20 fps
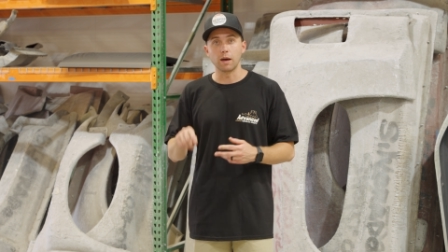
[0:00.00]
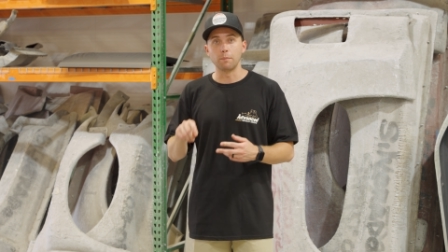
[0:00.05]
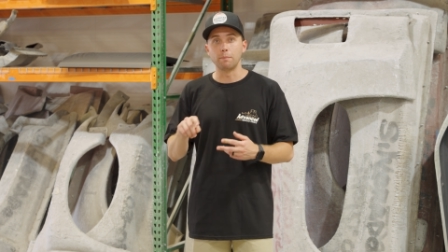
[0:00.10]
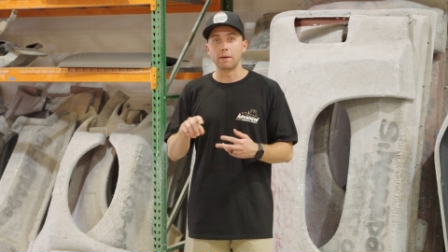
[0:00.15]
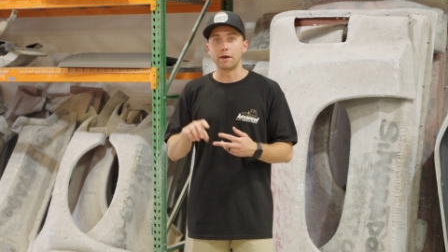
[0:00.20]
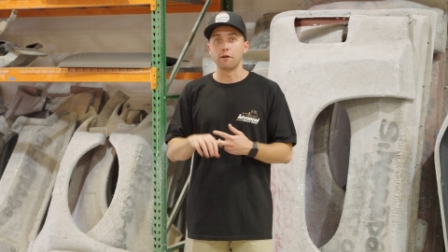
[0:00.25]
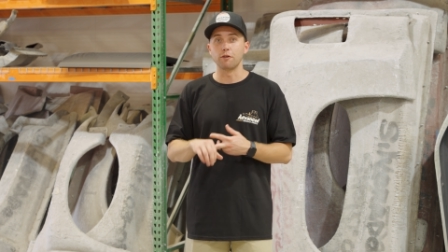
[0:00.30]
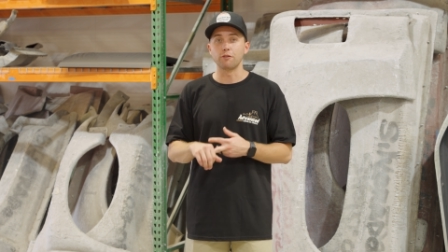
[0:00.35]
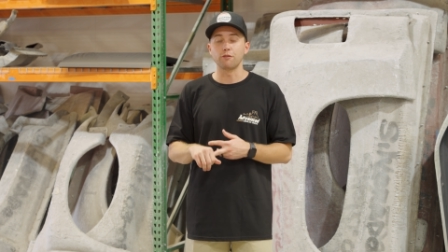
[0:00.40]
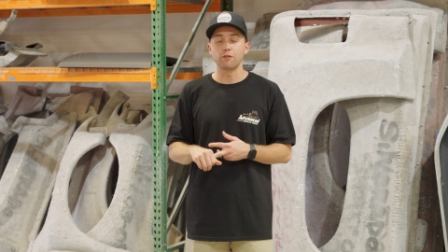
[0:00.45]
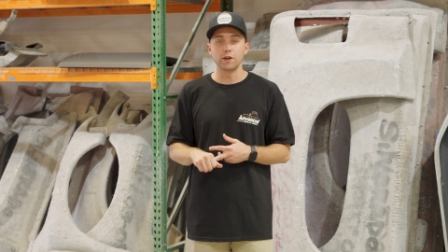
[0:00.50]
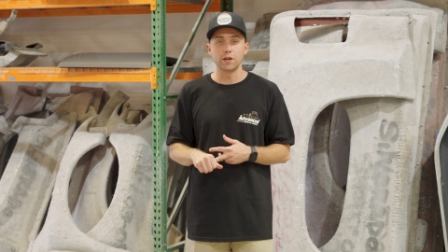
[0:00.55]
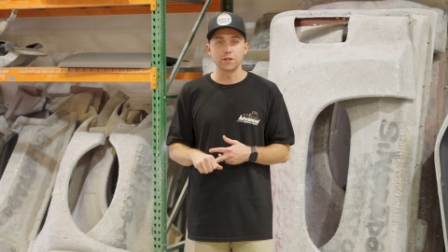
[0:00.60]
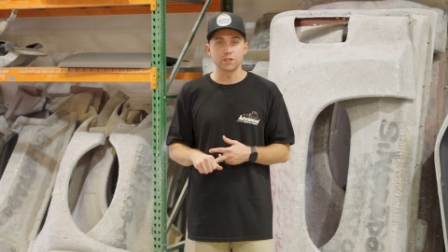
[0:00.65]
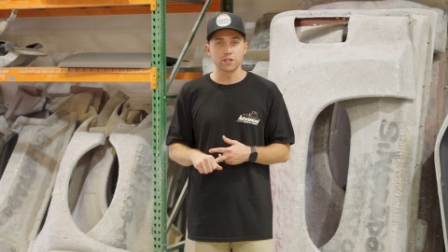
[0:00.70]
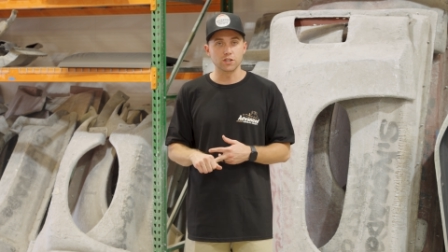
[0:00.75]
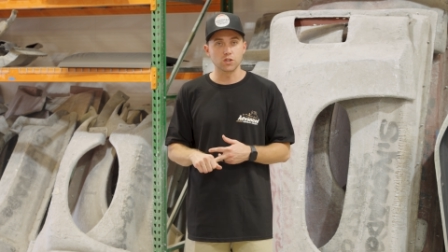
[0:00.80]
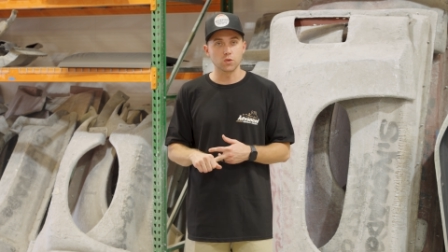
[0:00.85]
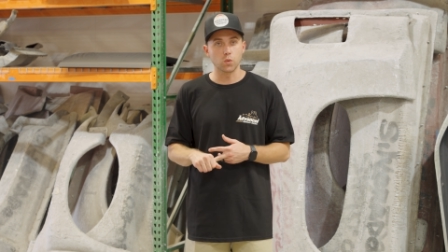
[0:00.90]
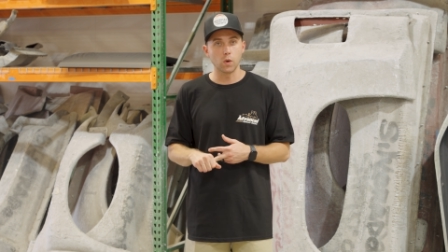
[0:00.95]
a better
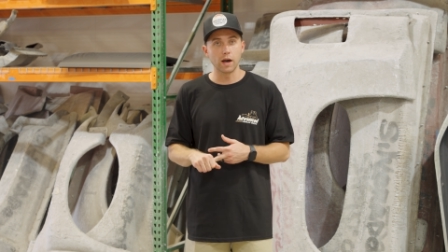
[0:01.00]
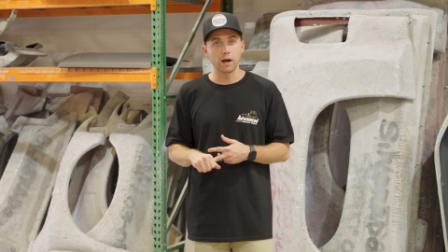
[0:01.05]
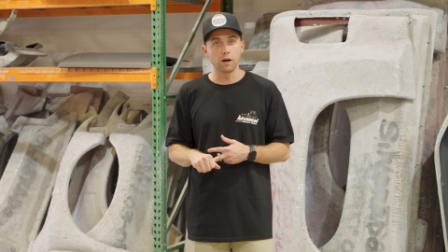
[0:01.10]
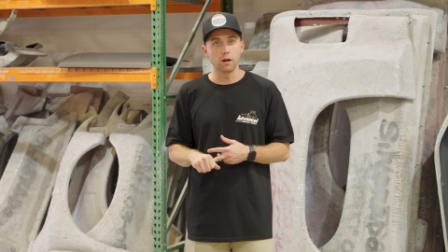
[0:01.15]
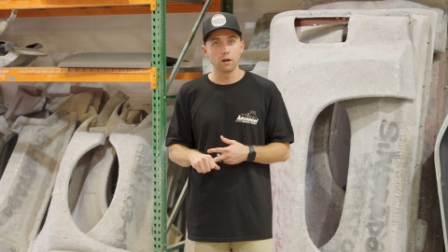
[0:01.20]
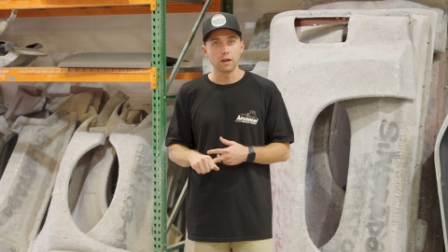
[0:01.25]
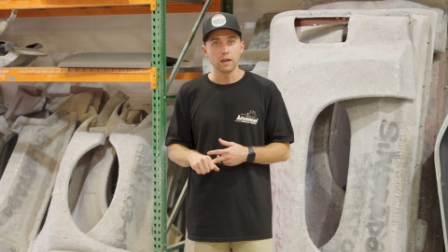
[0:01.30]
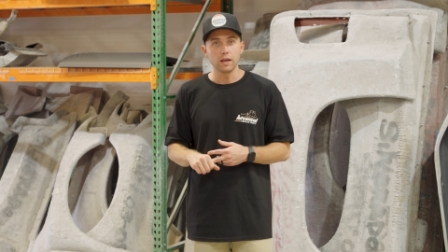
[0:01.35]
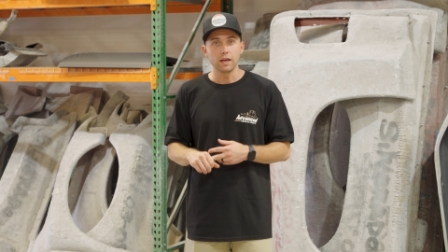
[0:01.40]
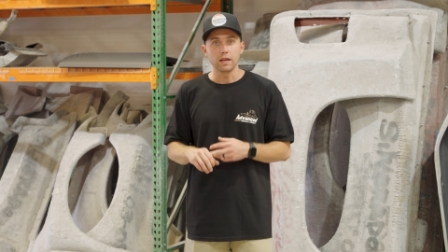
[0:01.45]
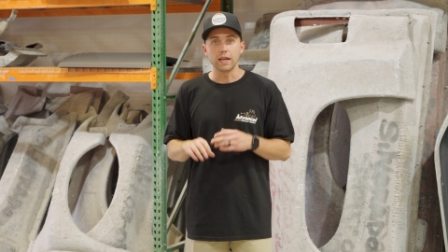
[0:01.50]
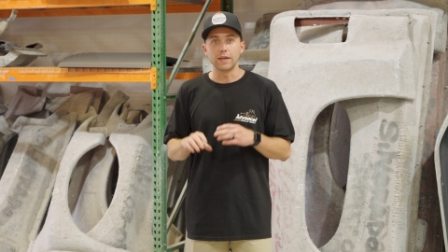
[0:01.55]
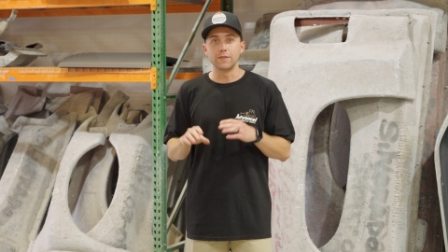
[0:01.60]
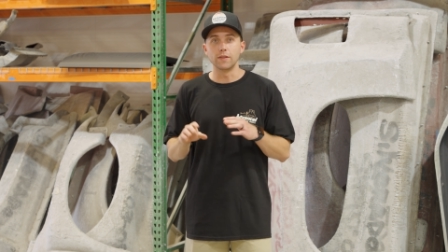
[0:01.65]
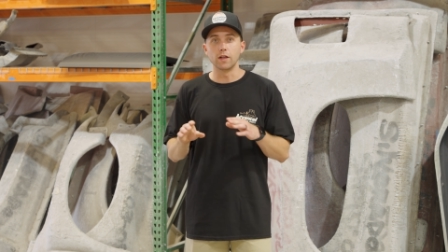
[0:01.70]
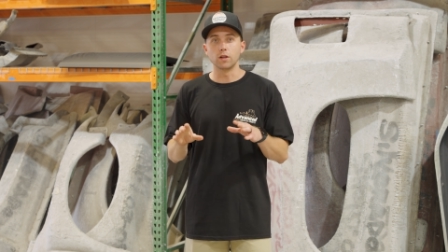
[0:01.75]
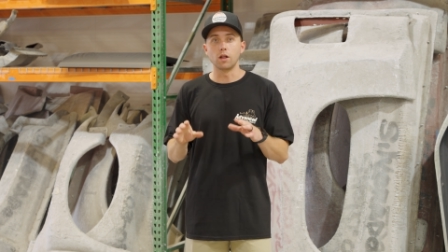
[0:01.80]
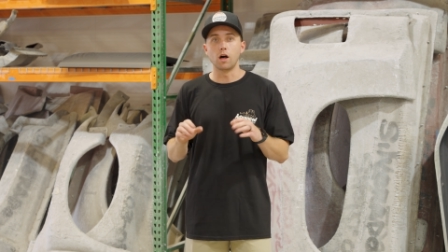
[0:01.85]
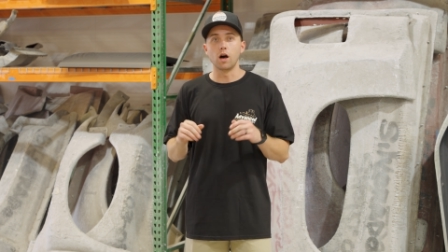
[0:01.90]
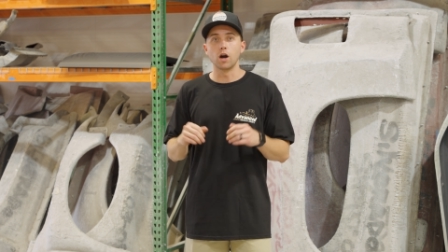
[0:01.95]
finish as well in
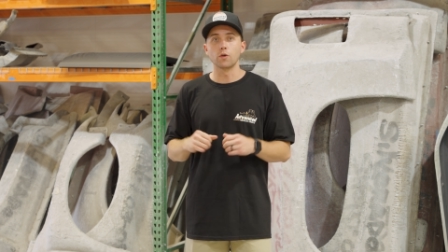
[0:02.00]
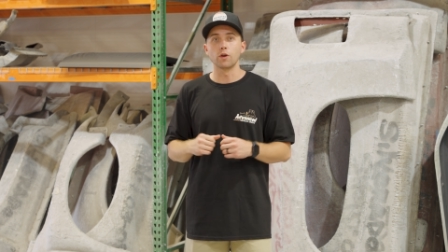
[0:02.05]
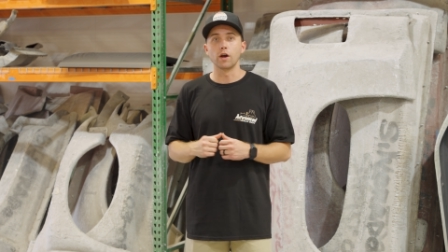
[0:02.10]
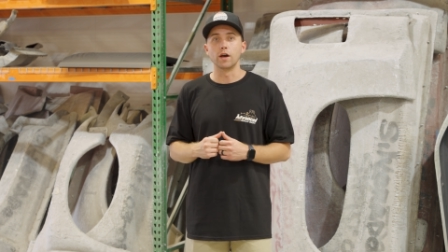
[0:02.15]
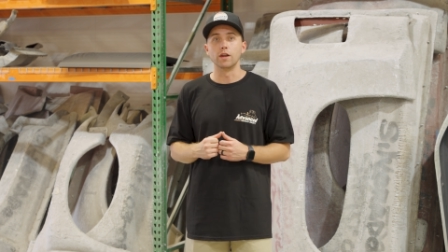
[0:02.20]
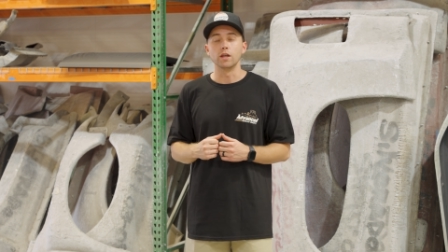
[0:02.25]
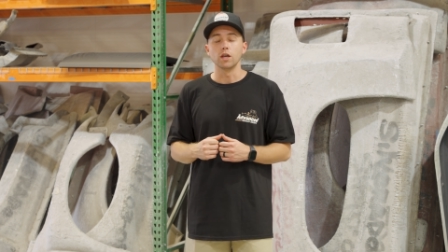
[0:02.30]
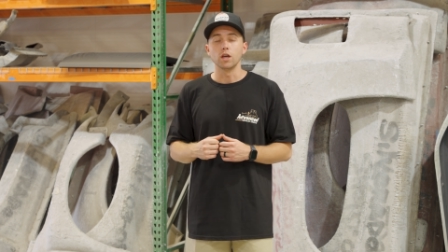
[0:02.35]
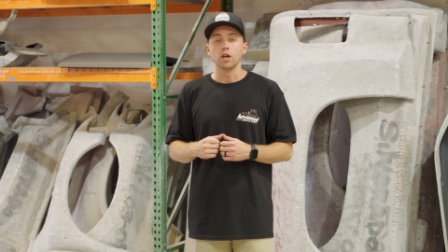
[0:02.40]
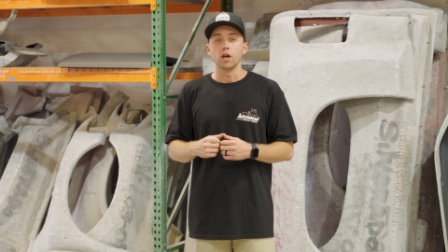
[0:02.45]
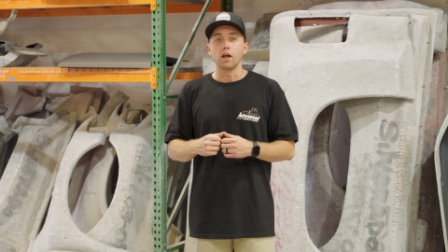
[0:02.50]
the long run.